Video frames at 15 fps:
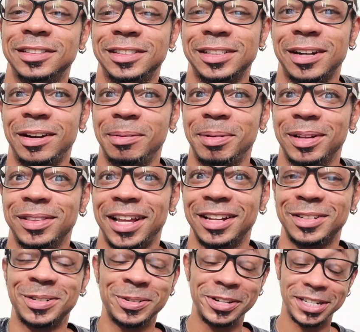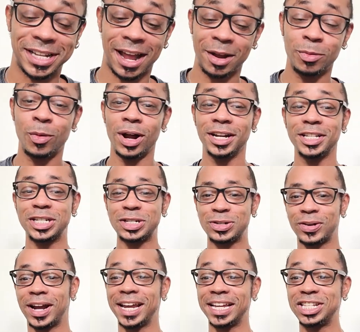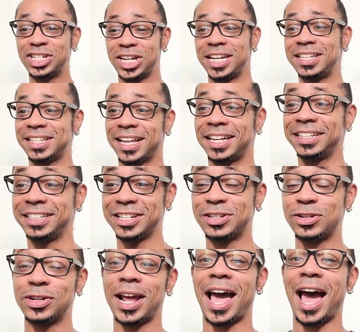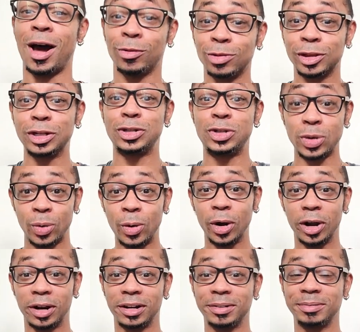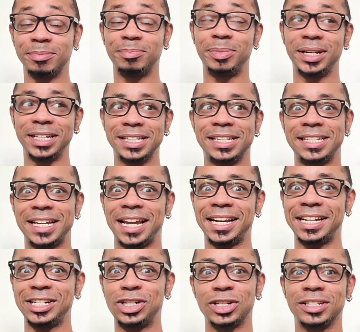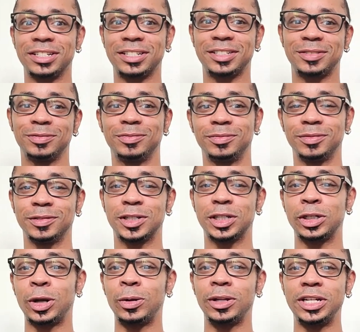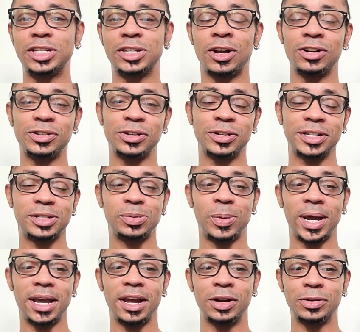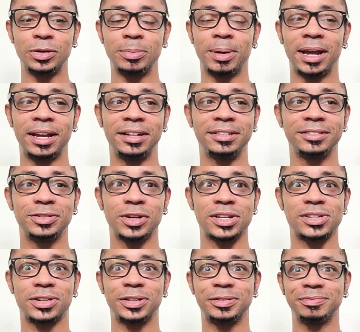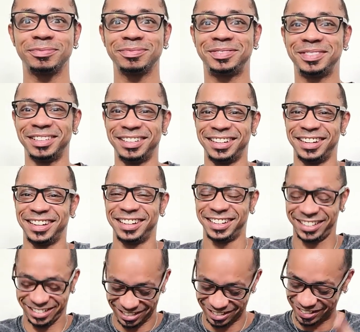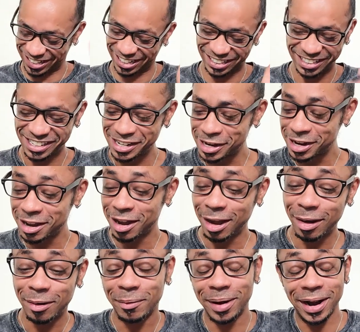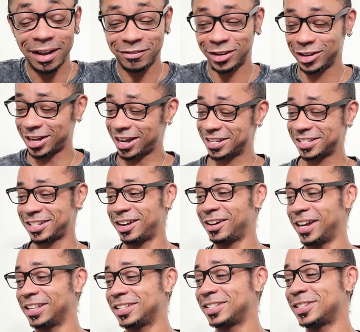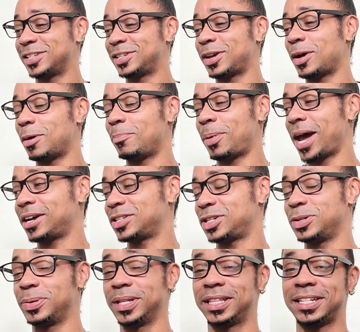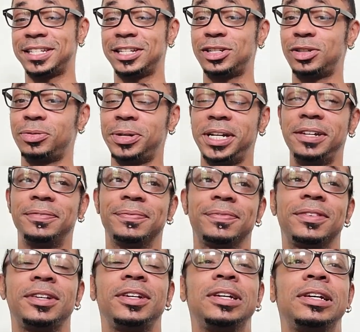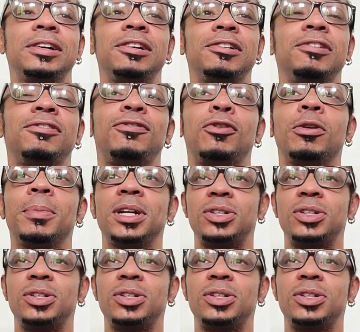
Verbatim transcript: Sorry about that, Taurus. I wanted to try and chase that lizard out the door, but instead it just slowly sauntered its way under my dresser. All right, whatever, guys. All right, so back to it. This is 3. For my